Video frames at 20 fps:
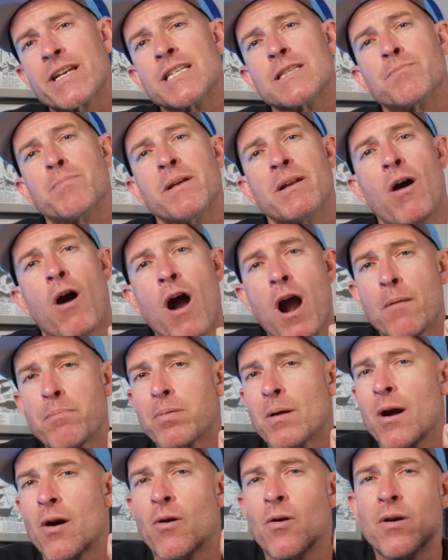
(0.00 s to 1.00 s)
has been our
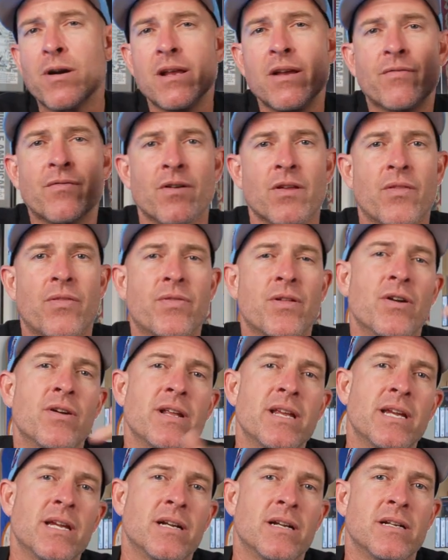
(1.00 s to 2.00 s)
priority for
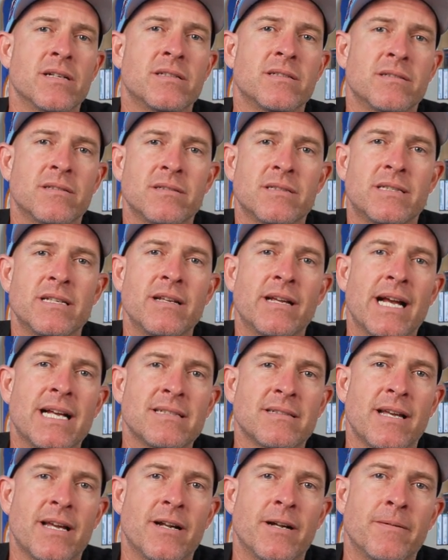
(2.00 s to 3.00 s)
30 years. See you
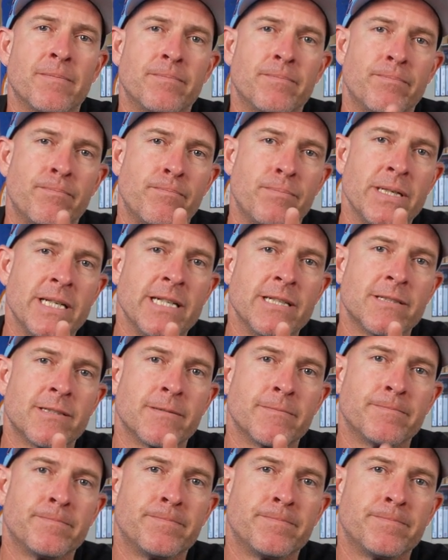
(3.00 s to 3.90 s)
guys later. Peace.